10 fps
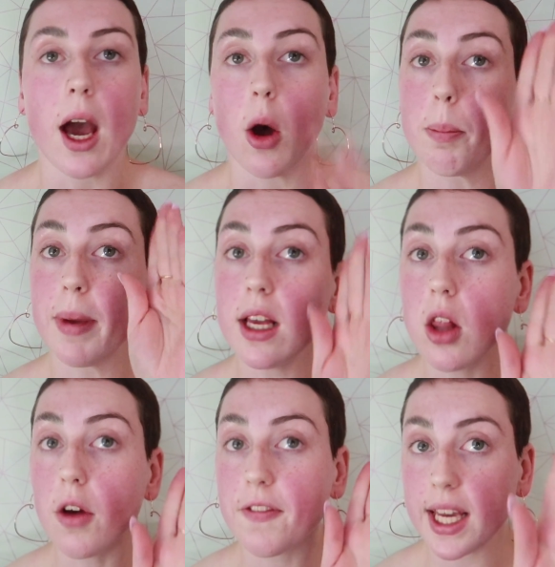Now,
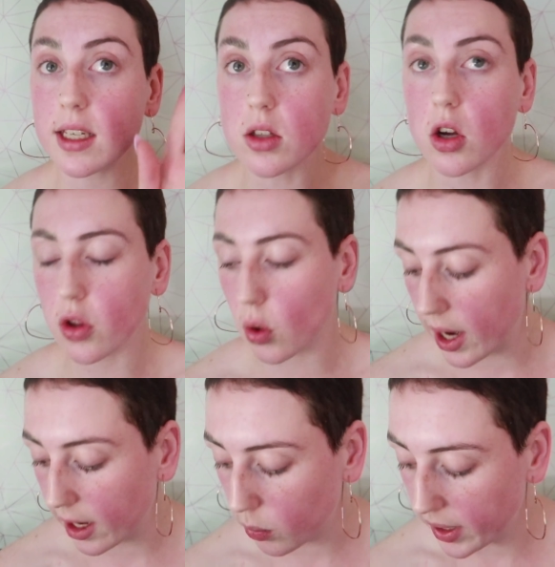Piloff is not
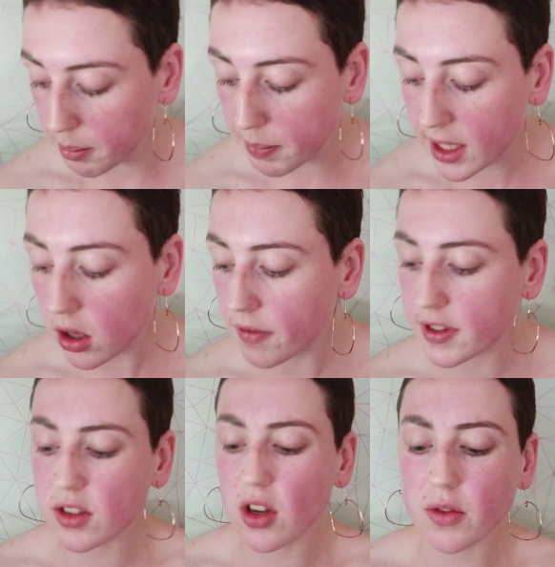drag queen.
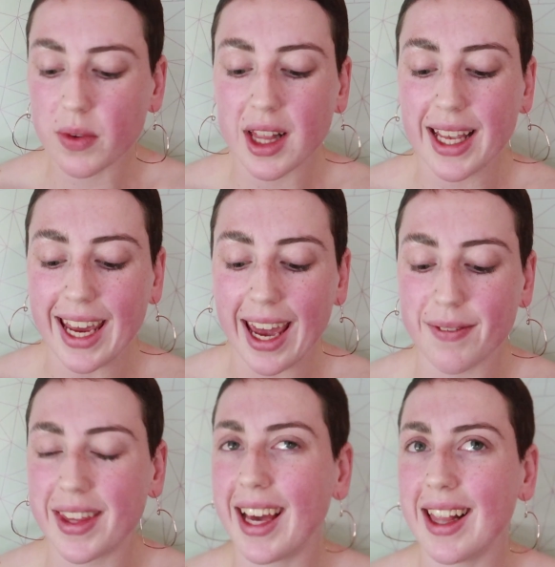Piloff does not really
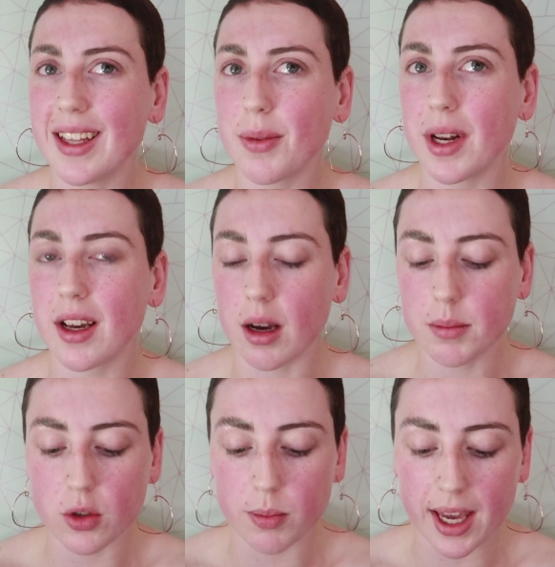have talent when it
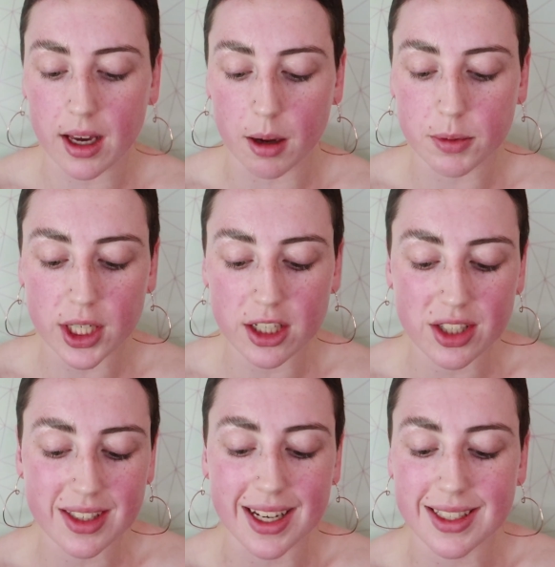comes to makeup. She
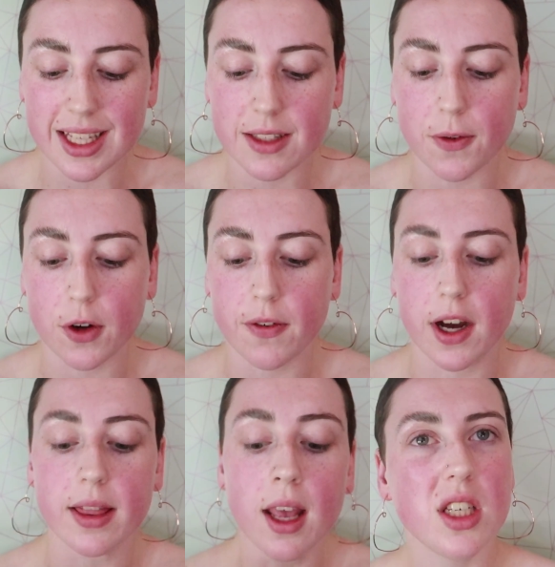just does this for fun.